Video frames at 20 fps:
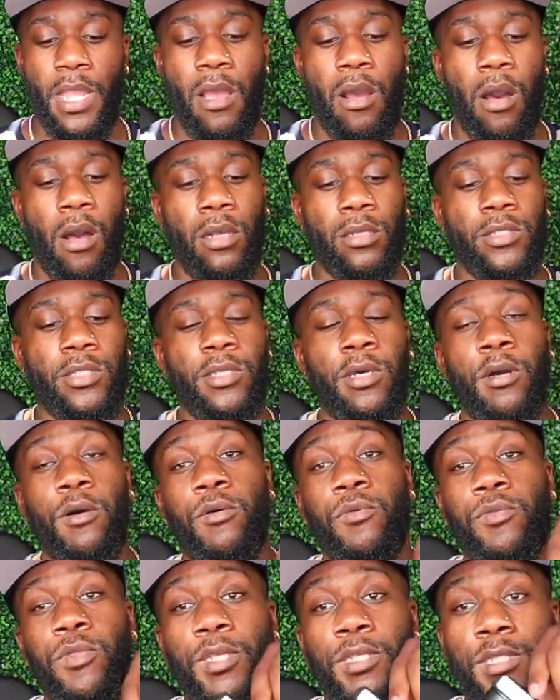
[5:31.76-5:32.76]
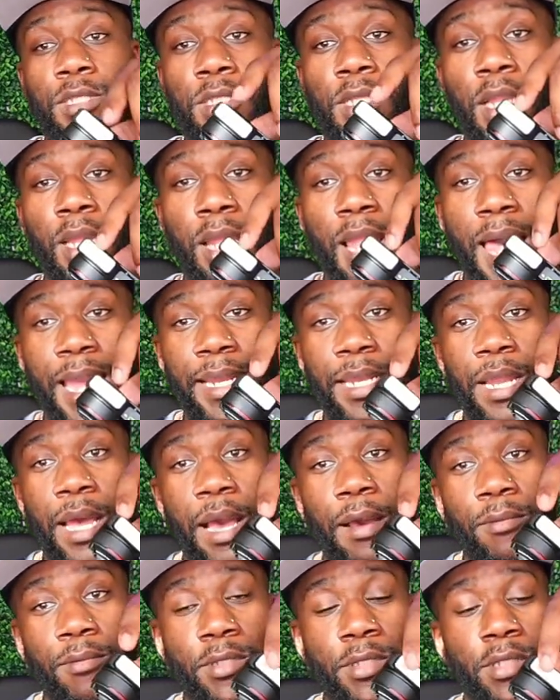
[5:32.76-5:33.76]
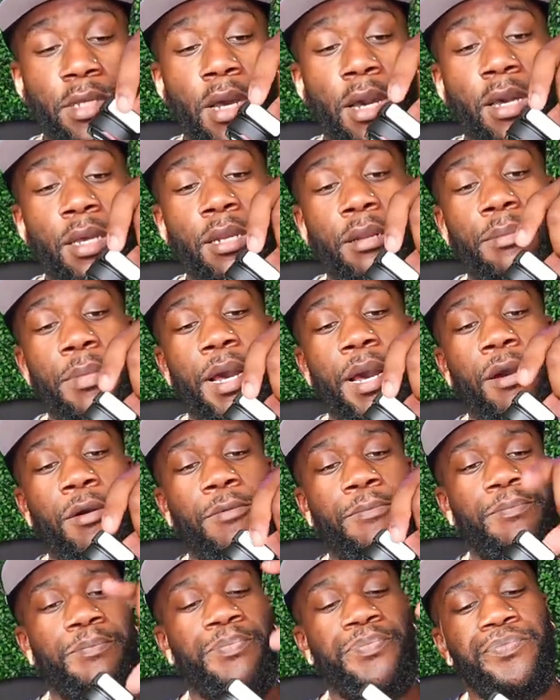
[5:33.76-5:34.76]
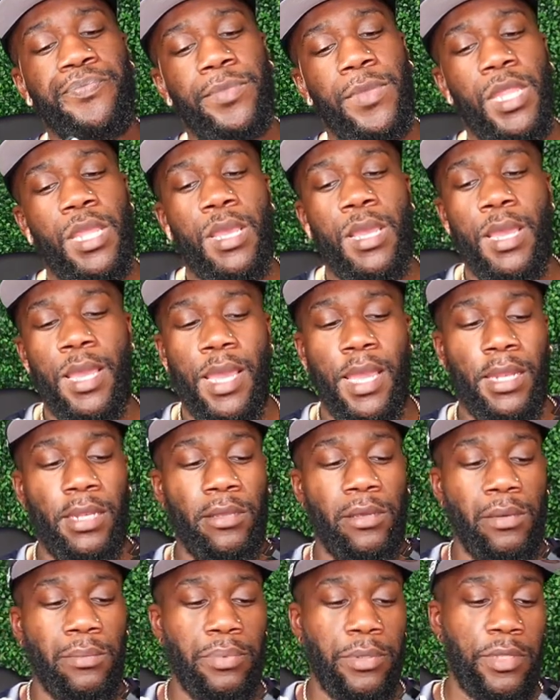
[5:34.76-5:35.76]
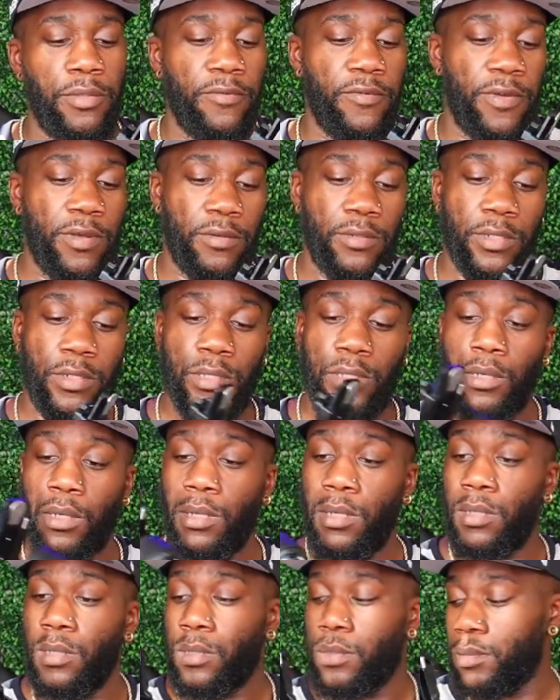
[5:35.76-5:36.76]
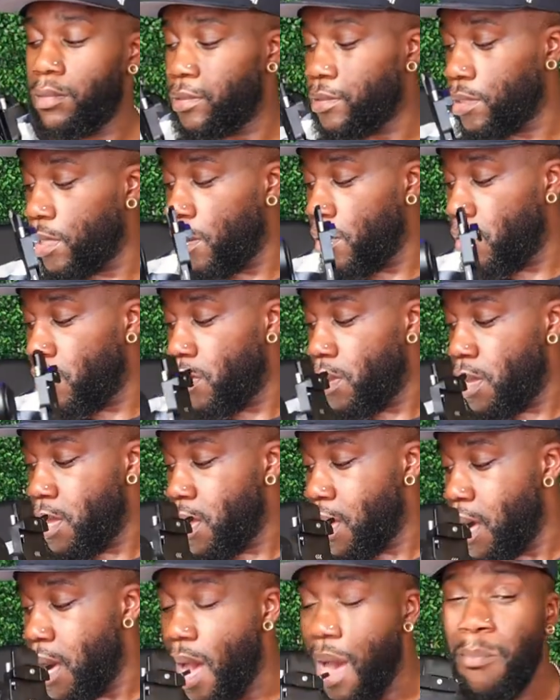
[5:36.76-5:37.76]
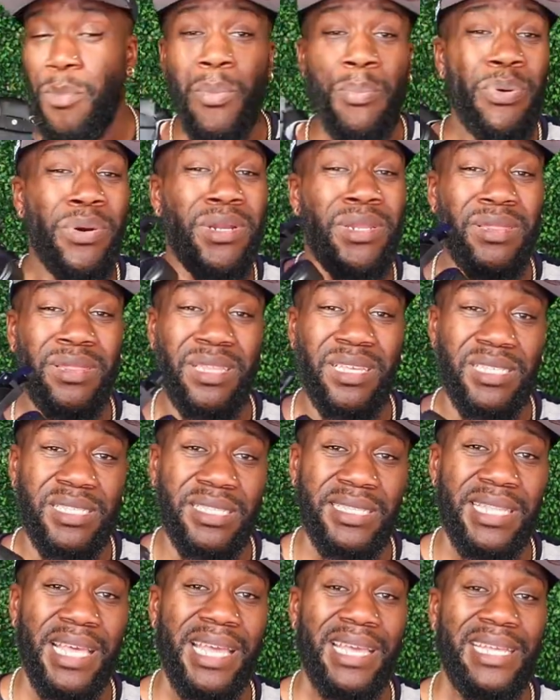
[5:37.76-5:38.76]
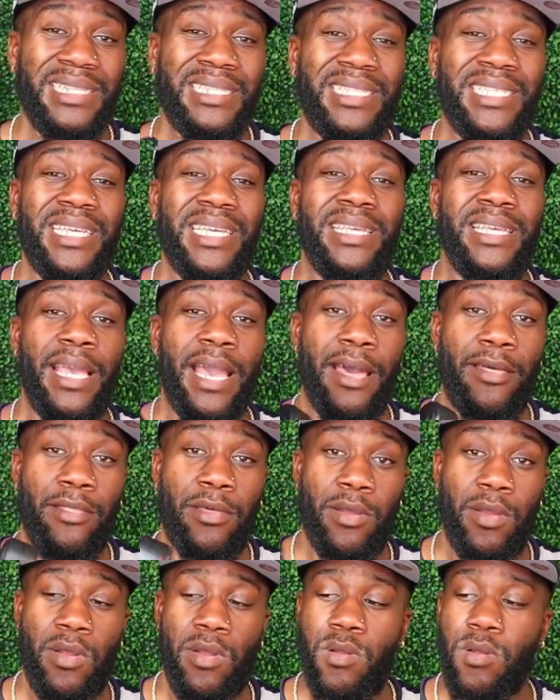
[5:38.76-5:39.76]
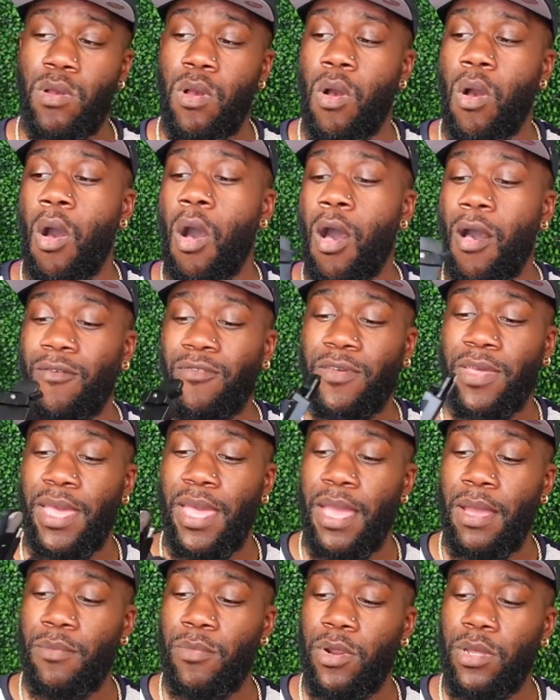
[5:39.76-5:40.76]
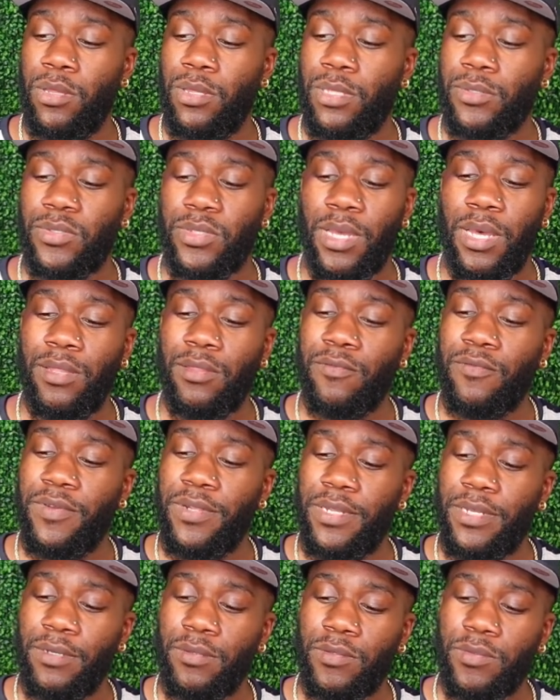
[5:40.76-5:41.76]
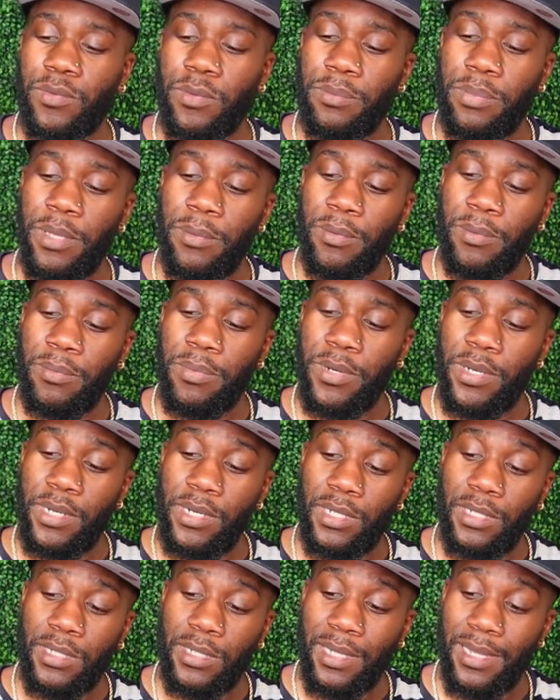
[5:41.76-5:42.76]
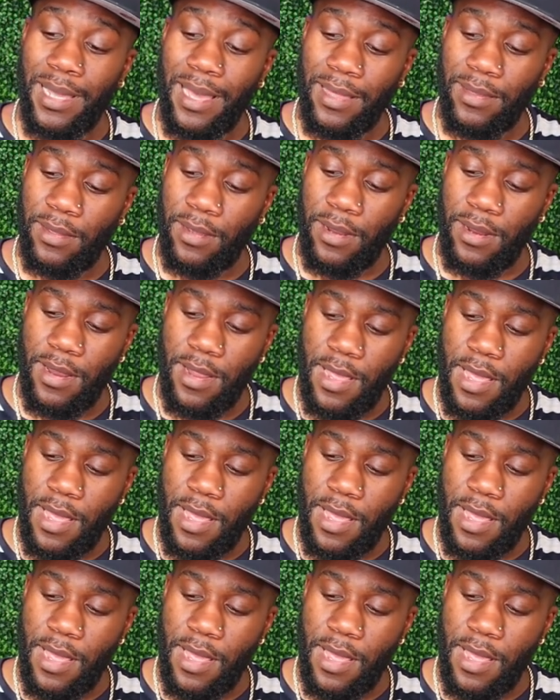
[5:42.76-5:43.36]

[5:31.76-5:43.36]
Also, this is the light I was talking about, and you can put the filters on it. So I'm gonna put this thing together off camera. There's other videos with people putting it together.